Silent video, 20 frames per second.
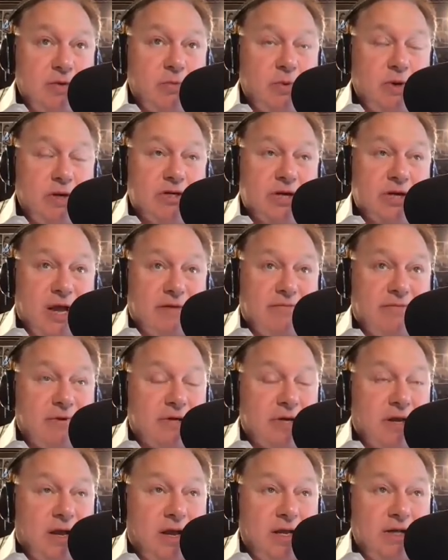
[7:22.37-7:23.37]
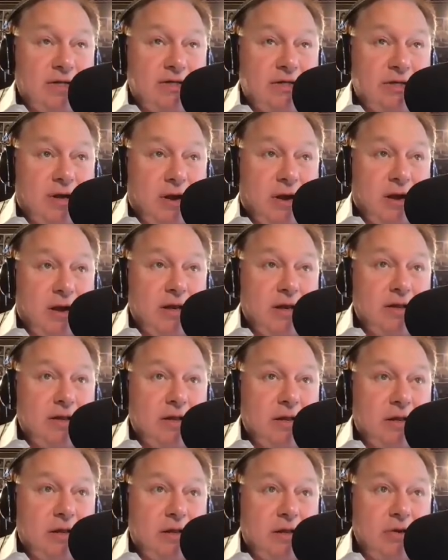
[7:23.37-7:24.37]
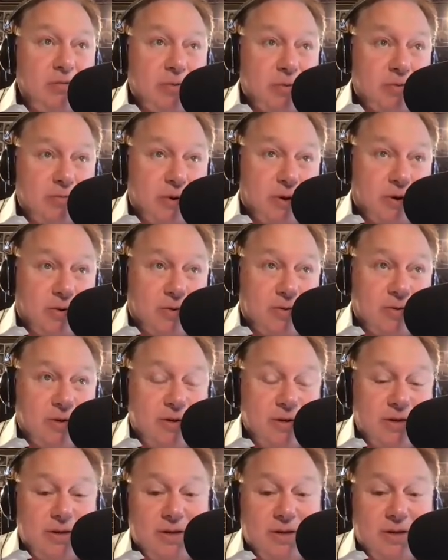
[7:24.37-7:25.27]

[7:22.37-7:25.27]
which advertise on the Super Bowl,